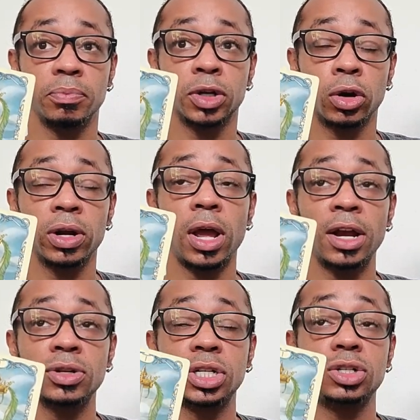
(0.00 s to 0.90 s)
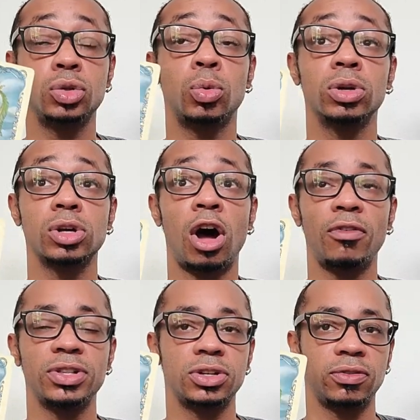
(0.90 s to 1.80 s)
current energies towards
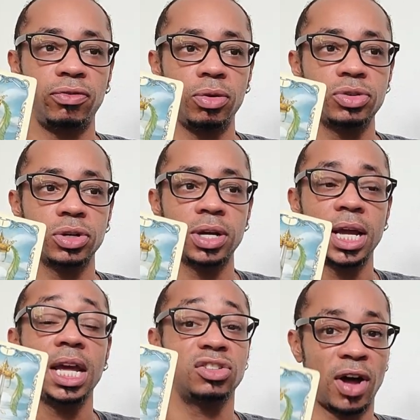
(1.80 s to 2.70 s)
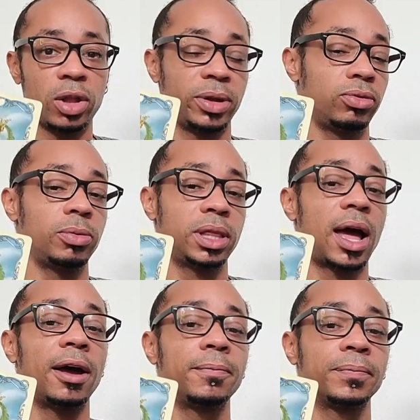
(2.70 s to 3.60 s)
off into the future is following through with
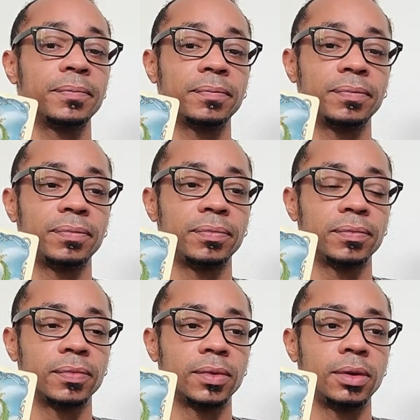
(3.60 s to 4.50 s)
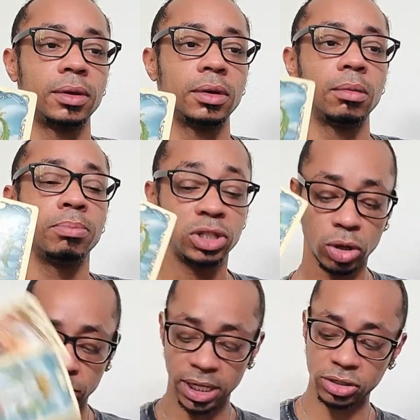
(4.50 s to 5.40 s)
that. But
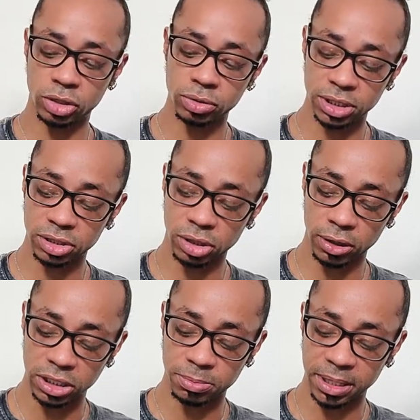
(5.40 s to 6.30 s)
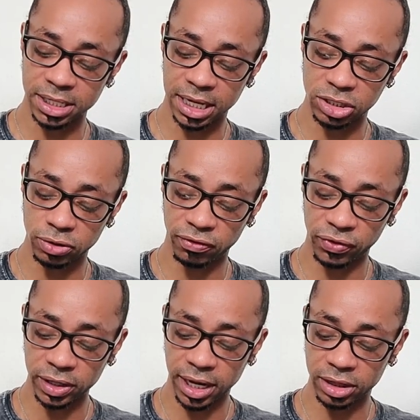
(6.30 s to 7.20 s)
don't get too discouraged, because I do
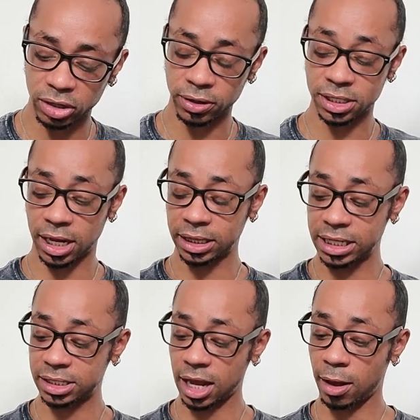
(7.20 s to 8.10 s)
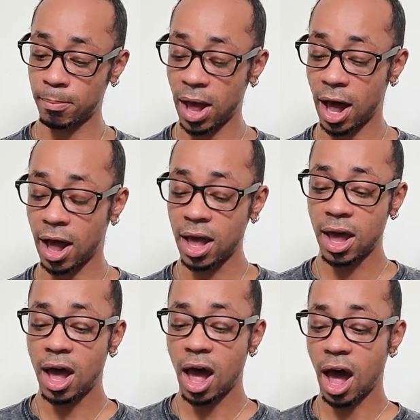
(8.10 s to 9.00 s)
feel like there is at least enough
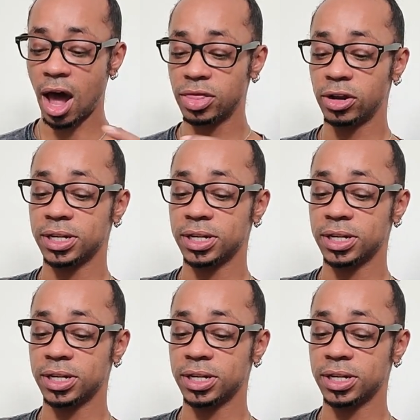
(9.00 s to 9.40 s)
of